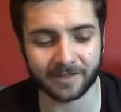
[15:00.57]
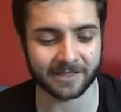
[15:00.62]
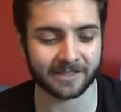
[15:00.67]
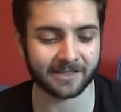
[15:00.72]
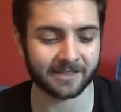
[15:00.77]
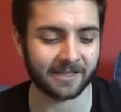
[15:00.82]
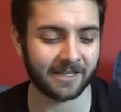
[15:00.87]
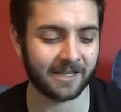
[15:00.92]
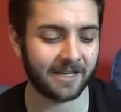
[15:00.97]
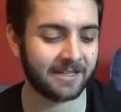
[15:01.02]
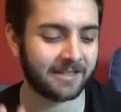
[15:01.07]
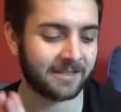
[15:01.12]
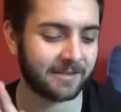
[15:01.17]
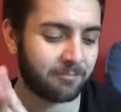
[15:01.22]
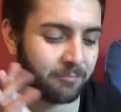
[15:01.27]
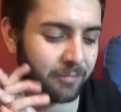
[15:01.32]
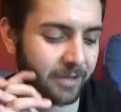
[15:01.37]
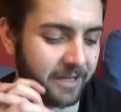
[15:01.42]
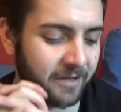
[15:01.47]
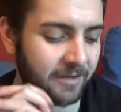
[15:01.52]

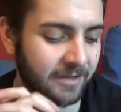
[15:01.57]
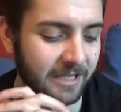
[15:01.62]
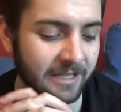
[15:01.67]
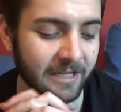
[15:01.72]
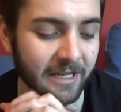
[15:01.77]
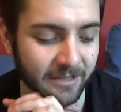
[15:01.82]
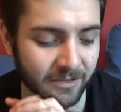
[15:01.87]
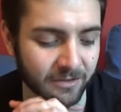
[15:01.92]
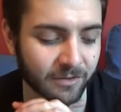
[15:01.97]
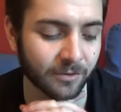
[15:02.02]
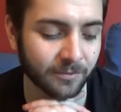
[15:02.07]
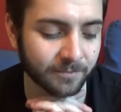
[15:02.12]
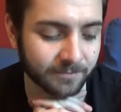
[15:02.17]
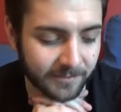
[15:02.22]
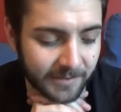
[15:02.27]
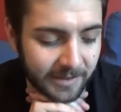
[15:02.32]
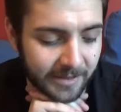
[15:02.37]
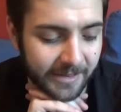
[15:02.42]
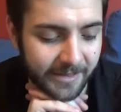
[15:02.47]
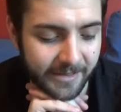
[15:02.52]
it's cool.
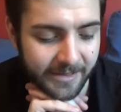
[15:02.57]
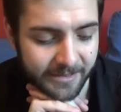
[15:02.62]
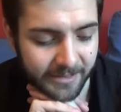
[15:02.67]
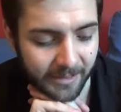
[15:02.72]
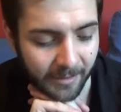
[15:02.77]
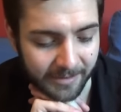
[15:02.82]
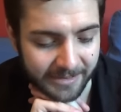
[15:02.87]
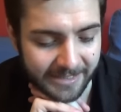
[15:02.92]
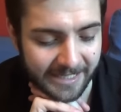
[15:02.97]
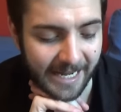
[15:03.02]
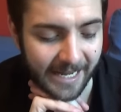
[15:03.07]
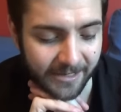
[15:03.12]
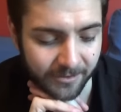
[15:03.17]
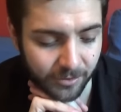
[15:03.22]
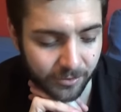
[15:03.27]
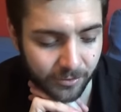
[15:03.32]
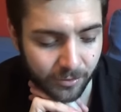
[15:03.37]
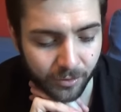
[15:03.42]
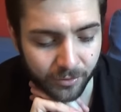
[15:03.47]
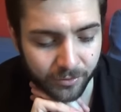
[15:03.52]
So it's an
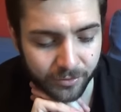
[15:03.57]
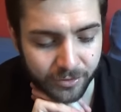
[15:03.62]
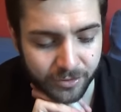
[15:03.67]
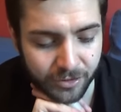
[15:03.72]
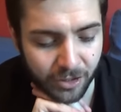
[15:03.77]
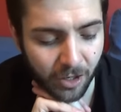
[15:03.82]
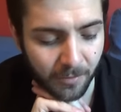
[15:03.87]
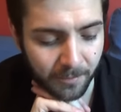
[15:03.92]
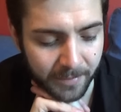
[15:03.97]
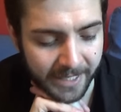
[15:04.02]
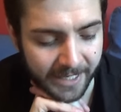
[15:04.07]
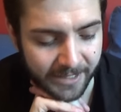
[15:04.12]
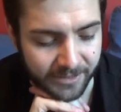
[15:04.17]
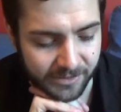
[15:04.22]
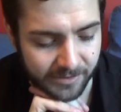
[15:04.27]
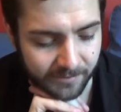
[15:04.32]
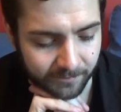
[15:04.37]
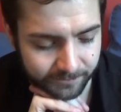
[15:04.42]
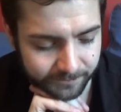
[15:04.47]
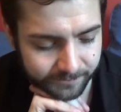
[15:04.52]
Azog Hunters
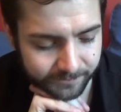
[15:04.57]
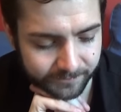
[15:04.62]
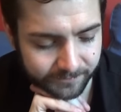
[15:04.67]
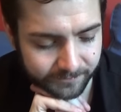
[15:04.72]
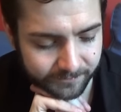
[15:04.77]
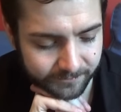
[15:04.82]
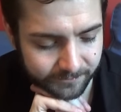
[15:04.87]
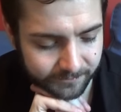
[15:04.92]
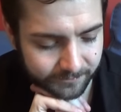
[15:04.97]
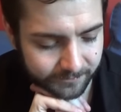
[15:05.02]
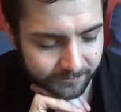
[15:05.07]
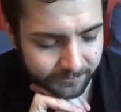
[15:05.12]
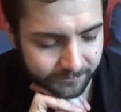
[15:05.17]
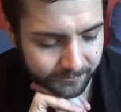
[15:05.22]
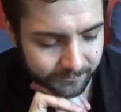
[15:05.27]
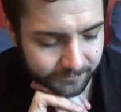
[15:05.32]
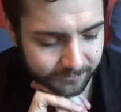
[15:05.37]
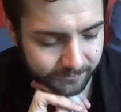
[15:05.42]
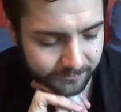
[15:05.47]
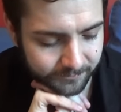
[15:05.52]
combination.
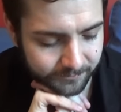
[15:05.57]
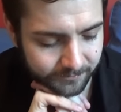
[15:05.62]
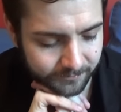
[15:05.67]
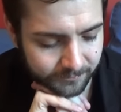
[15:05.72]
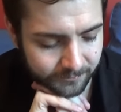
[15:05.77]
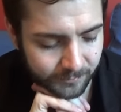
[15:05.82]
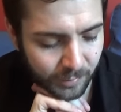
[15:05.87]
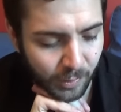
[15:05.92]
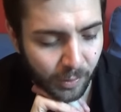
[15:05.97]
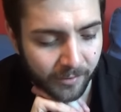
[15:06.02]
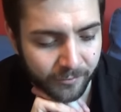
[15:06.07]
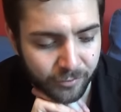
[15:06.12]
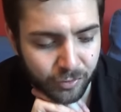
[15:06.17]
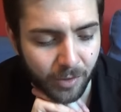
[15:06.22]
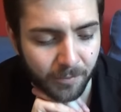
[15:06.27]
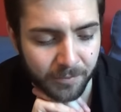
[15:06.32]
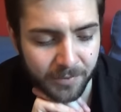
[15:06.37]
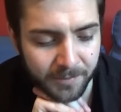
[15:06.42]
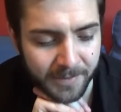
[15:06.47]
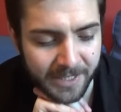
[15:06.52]
So I've
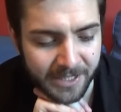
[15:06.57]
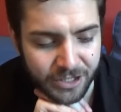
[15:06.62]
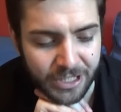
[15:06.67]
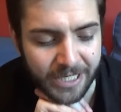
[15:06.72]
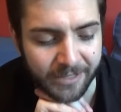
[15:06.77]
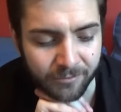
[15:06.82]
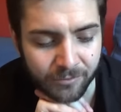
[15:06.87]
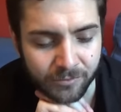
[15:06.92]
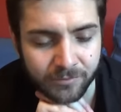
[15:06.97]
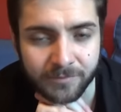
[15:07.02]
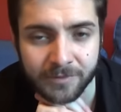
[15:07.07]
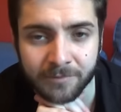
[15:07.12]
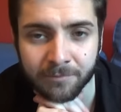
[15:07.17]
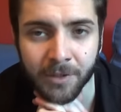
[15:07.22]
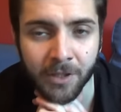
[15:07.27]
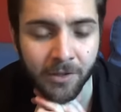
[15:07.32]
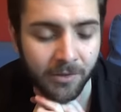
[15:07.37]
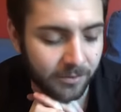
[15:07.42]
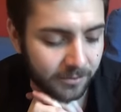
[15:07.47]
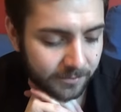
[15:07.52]
dropped the big general in
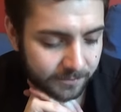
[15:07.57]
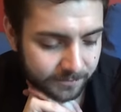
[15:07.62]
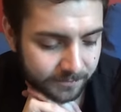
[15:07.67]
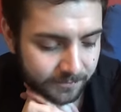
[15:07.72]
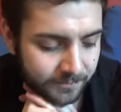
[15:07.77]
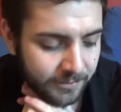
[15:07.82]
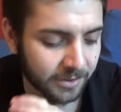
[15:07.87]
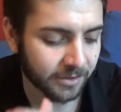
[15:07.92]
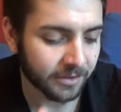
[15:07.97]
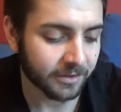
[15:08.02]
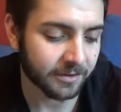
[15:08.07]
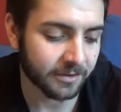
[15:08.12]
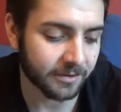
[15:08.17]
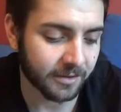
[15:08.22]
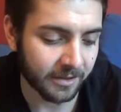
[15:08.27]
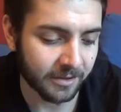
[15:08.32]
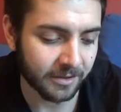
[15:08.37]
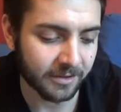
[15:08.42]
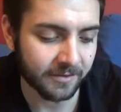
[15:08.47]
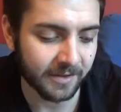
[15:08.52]
bulk because
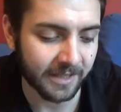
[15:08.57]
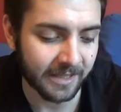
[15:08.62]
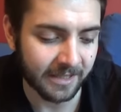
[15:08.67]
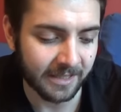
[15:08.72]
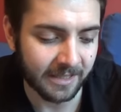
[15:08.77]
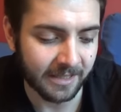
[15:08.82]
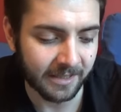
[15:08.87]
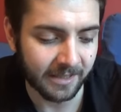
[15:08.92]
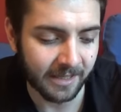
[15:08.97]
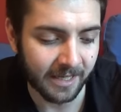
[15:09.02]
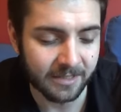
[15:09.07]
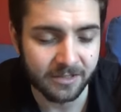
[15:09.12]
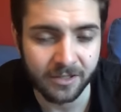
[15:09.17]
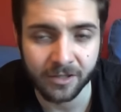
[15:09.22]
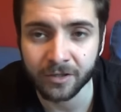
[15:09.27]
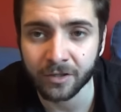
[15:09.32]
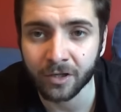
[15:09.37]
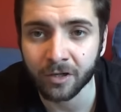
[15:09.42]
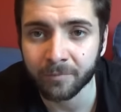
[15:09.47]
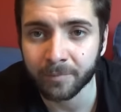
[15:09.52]
I just think he can get
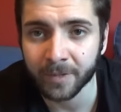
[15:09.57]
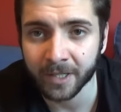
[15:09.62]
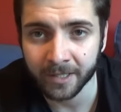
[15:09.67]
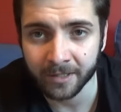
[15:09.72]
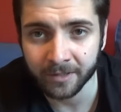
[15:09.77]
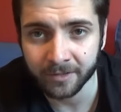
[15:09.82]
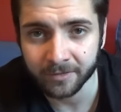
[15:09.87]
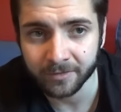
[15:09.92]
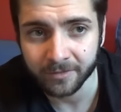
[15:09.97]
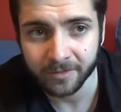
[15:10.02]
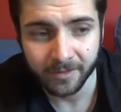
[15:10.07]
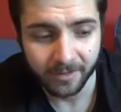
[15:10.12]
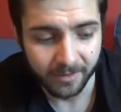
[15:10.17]
turned off by